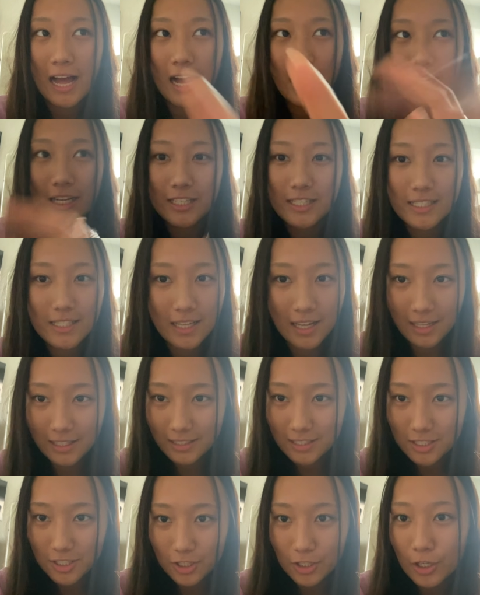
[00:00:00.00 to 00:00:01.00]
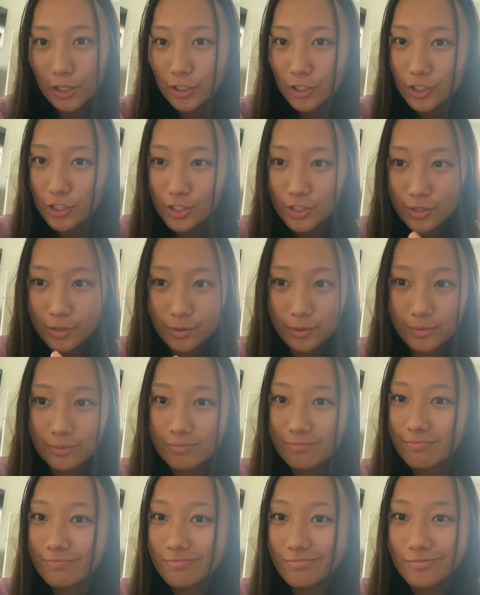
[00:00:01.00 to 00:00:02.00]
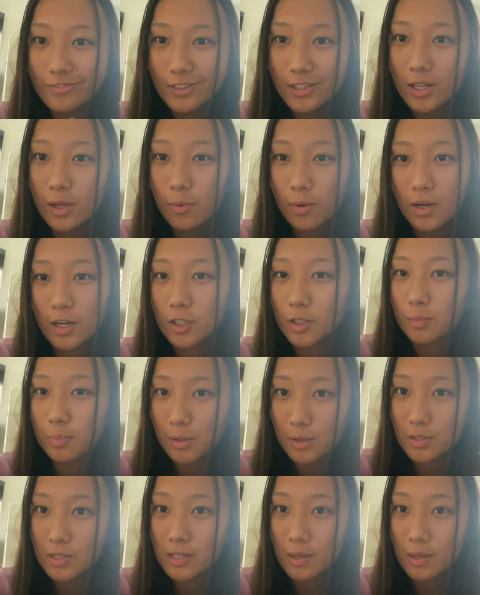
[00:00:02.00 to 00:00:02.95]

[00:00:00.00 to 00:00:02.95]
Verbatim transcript: i just got this urge to really wanting to post